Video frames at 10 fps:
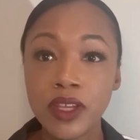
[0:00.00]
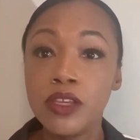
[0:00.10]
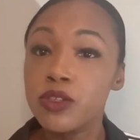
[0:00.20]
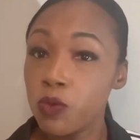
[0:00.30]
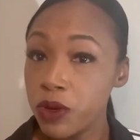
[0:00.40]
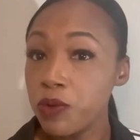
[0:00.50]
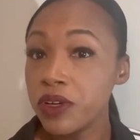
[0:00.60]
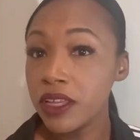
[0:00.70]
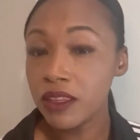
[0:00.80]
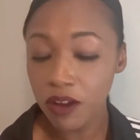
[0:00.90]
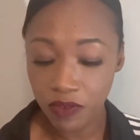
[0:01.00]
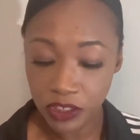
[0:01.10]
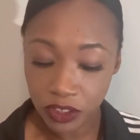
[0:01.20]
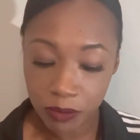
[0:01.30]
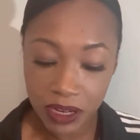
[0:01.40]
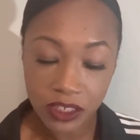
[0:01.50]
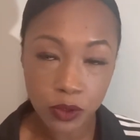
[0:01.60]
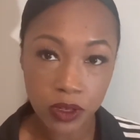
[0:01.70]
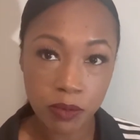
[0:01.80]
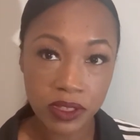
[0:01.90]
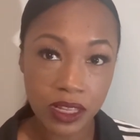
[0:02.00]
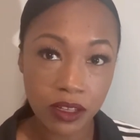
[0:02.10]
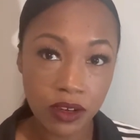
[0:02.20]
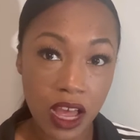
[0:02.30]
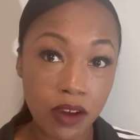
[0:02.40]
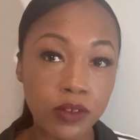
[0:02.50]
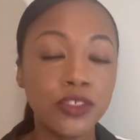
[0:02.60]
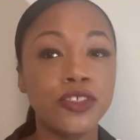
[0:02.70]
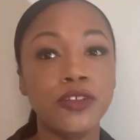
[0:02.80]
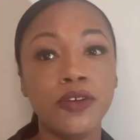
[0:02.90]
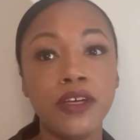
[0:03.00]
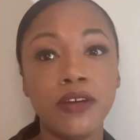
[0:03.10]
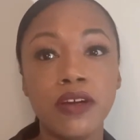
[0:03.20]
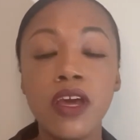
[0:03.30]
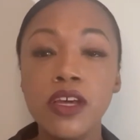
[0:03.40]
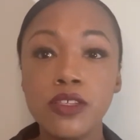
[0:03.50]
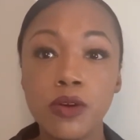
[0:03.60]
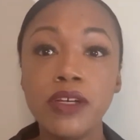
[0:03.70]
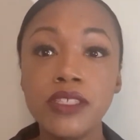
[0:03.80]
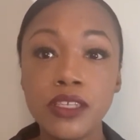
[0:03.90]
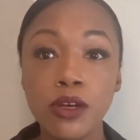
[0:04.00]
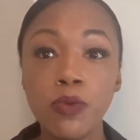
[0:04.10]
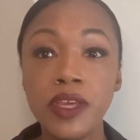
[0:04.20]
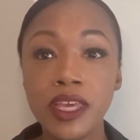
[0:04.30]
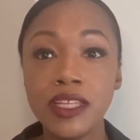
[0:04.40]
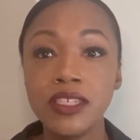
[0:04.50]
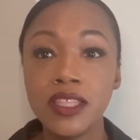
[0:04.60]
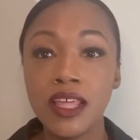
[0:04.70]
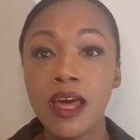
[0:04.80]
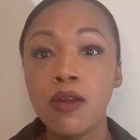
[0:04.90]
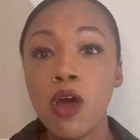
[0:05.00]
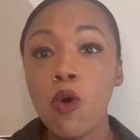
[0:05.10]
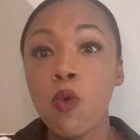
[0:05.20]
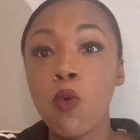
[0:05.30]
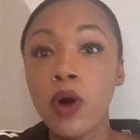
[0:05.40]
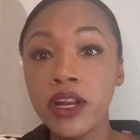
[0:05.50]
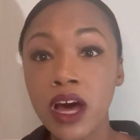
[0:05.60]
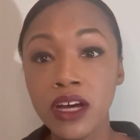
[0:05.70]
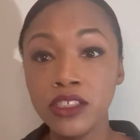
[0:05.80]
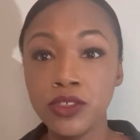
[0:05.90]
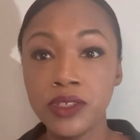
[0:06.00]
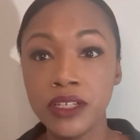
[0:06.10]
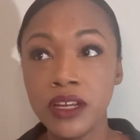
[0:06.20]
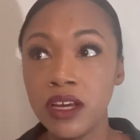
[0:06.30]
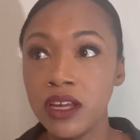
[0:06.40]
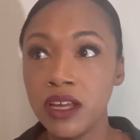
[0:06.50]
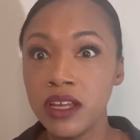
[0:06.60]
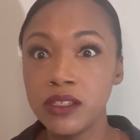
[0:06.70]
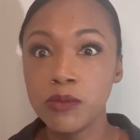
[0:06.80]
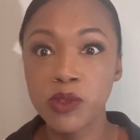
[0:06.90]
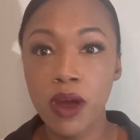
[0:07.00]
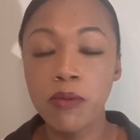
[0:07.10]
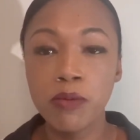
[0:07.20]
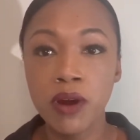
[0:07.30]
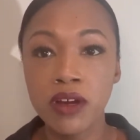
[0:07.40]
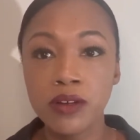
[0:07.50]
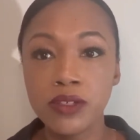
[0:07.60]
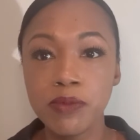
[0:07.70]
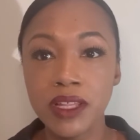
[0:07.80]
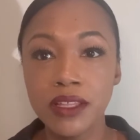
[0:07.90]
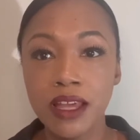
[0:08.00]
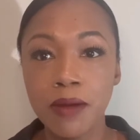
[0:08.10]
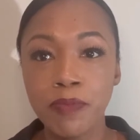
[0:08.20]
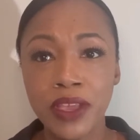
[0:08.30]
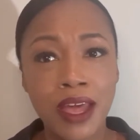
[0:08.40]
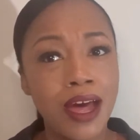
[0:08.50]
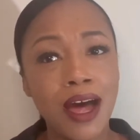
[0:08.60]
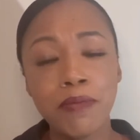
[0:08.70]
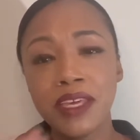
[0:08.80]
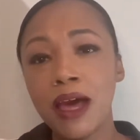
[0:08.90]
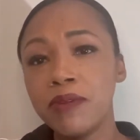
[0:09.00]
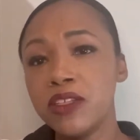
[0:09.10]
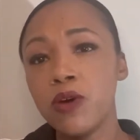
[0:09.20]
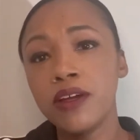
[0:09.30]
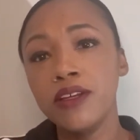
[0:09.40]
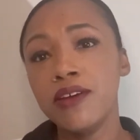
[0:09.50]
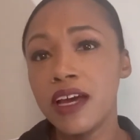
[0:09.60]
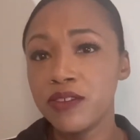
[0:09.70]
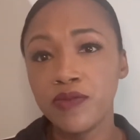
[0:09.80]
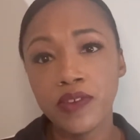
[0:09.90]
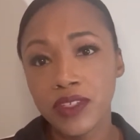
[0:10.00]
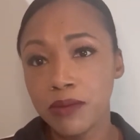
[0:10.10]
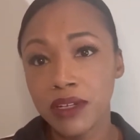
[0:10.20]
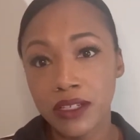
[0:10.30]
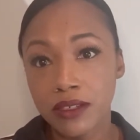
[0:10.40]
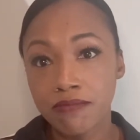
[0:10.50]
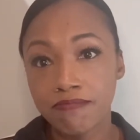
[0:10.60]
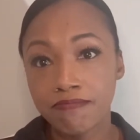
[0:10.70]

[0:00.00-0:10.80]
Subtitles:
So we will get there eventually, but I just want to put that little cockroach in your ear. So until we get to that 100 subscriber mark or something like that, I'm capped at talking to you guys for 15 minutes.